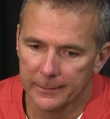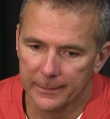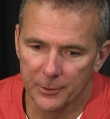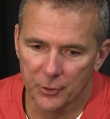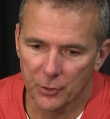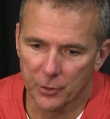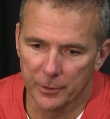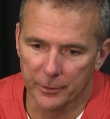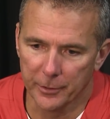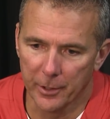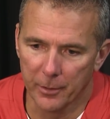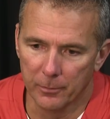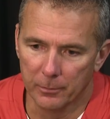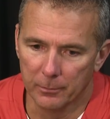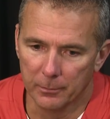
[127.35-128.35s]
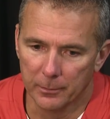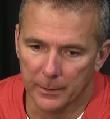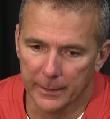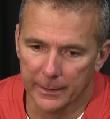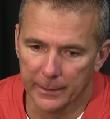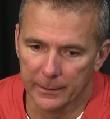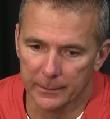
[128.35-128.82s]
He just couldn't go.
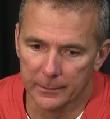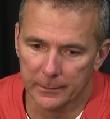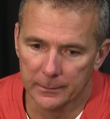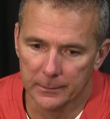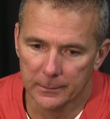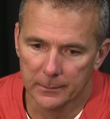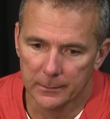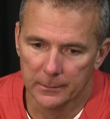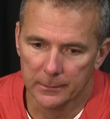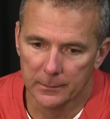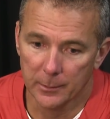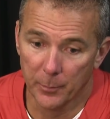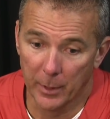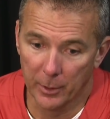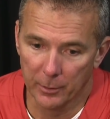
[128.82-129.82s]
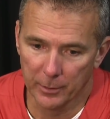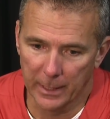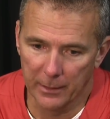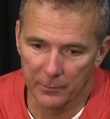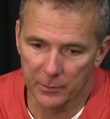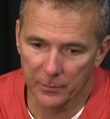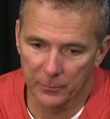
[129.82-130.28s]
And Demario
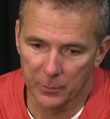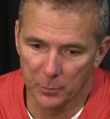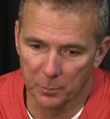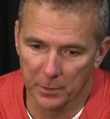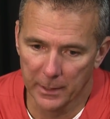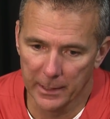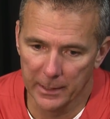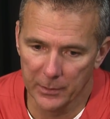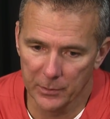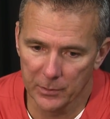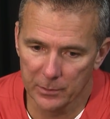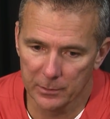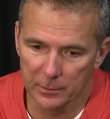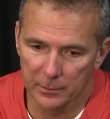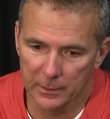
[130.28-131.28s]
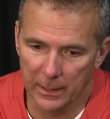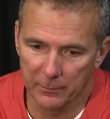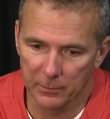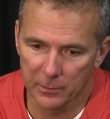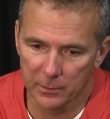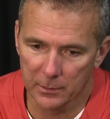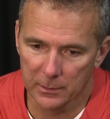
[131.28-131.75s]
gave us a few plays. He gave
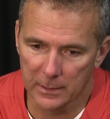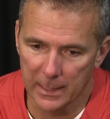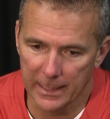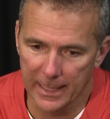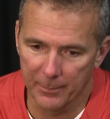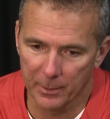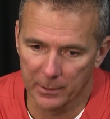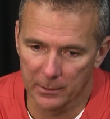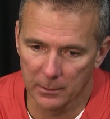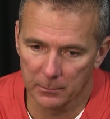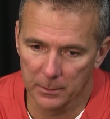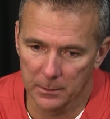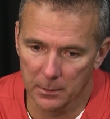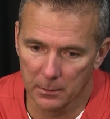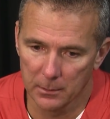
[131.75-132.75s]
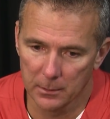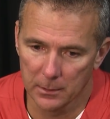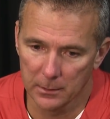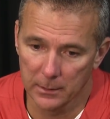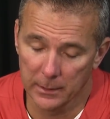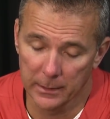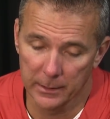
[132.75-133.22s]
us a dynamic kick return,
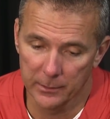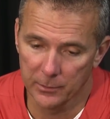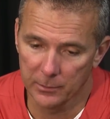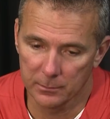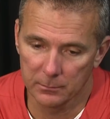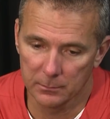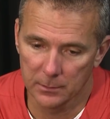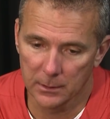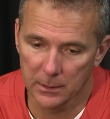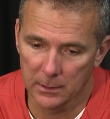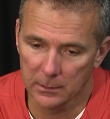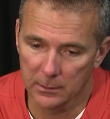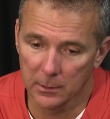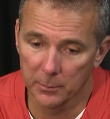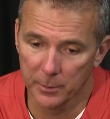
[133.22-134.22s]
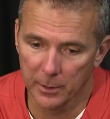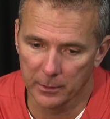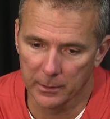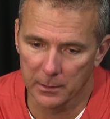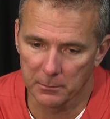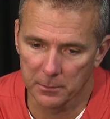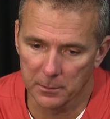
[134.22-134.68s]
to, and he's uh, going to be our
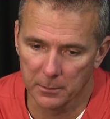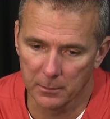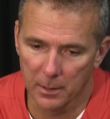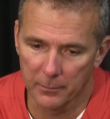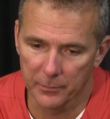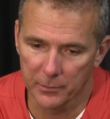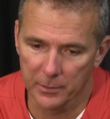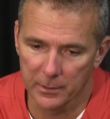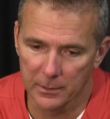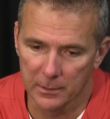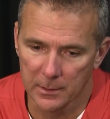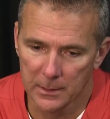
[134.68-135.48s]
kick returner, obviously.